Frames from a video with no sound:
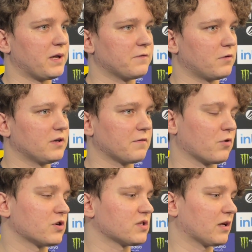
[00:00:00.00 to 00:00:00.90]
for it. Of
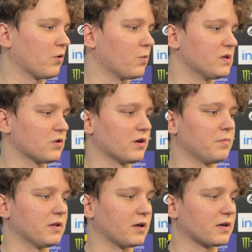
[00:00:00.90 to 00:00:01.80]
course, not always you're going to
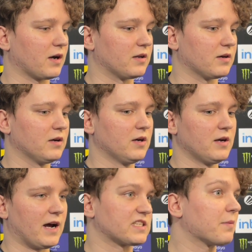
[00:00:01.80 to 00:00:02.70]
be like kind of
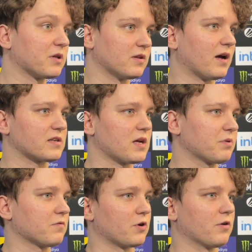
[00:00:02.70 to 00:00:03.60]
accepted
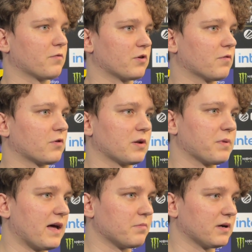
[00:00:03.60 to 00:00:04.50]
for the
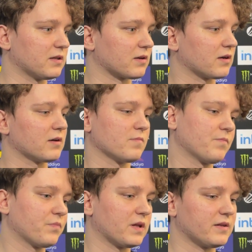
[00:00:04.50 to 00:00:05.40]
plan, but
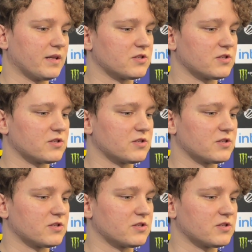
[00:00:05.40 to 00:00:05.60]
that's